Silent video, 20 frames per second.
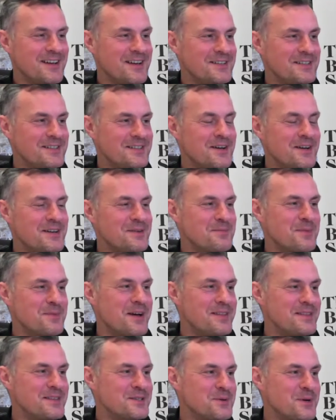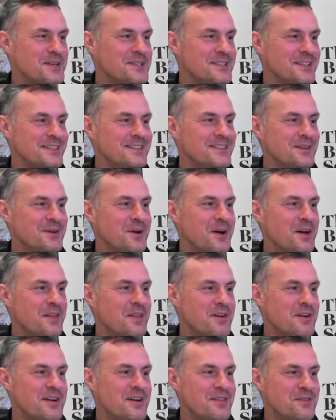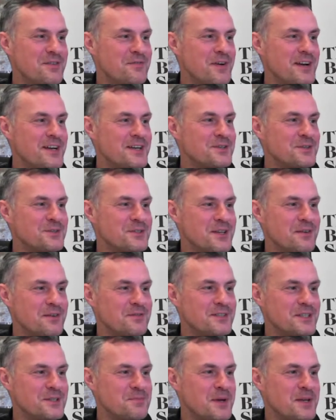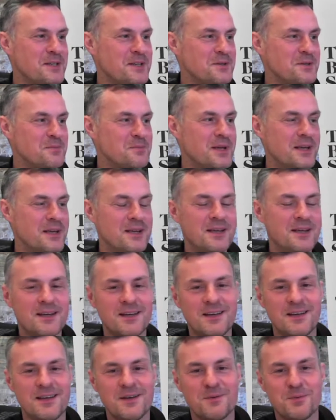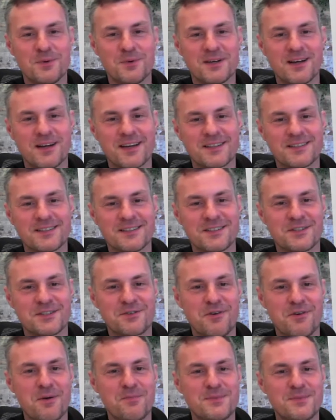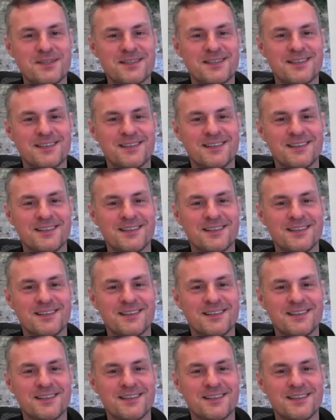is hiding behind this question. So are there any other financial services Pensionbee would like to disrupt?